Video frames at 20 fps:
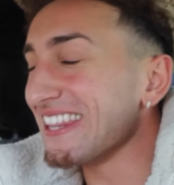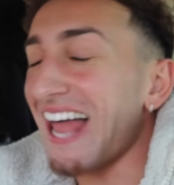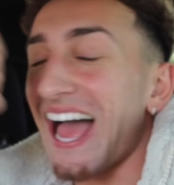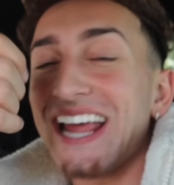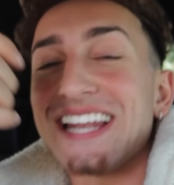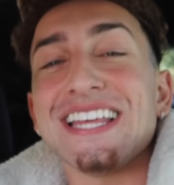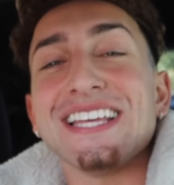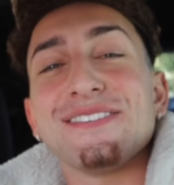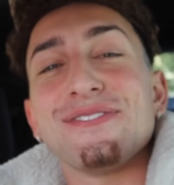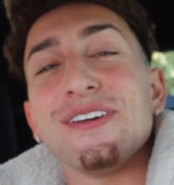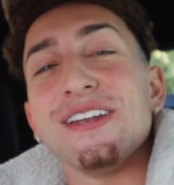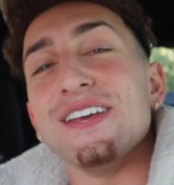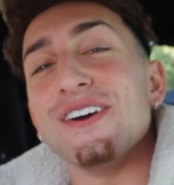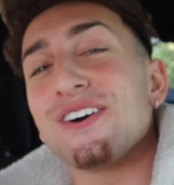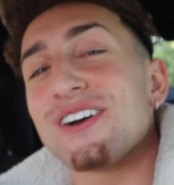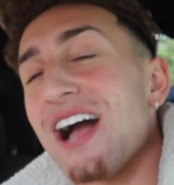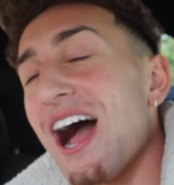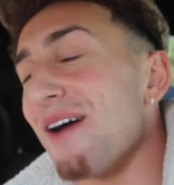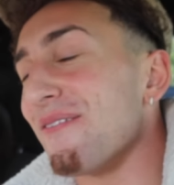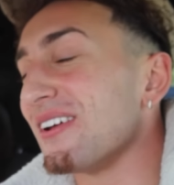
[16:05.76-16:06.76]
like this
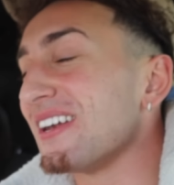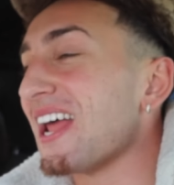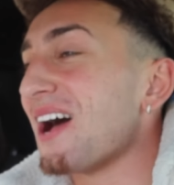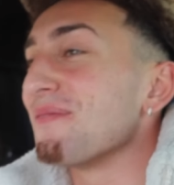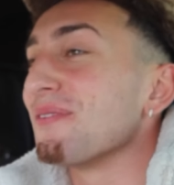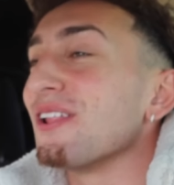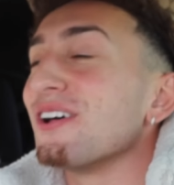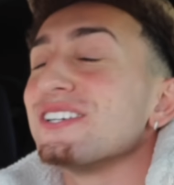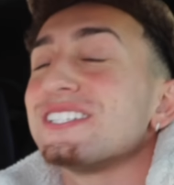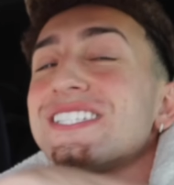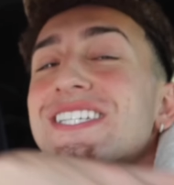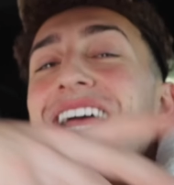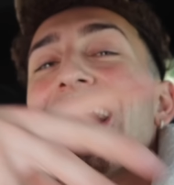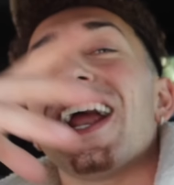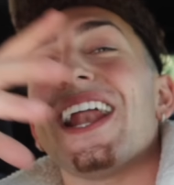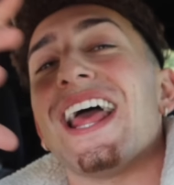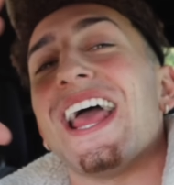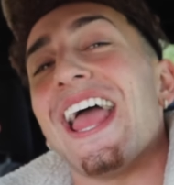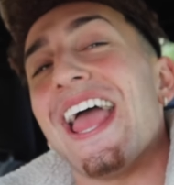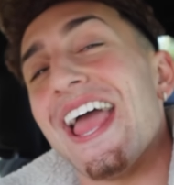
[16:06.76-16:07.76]
video, comment down below,
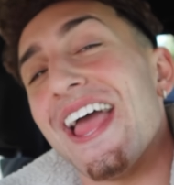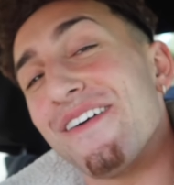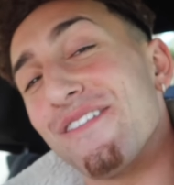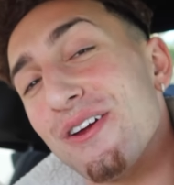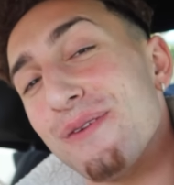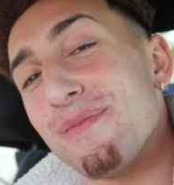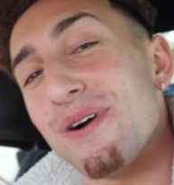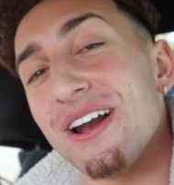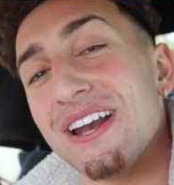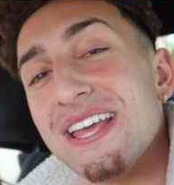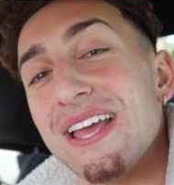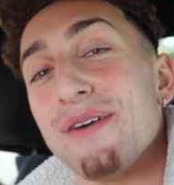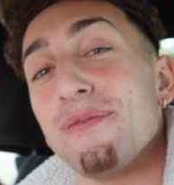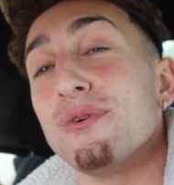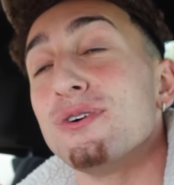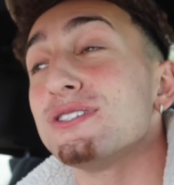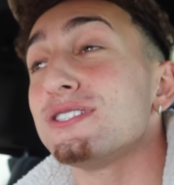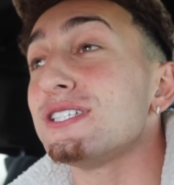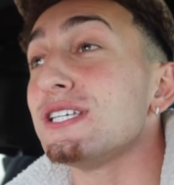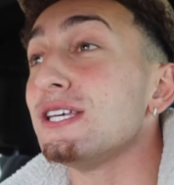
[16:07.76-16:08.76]
share to everybody, and
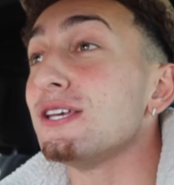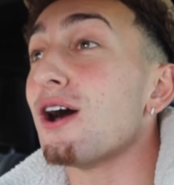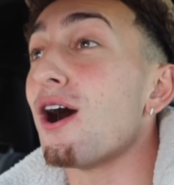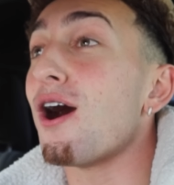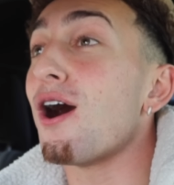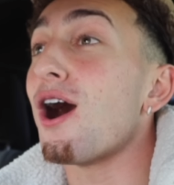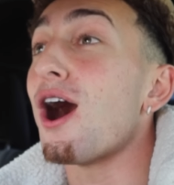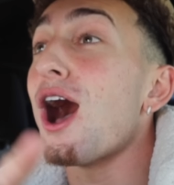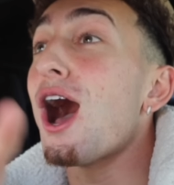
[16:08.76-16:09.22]
we'll see y'all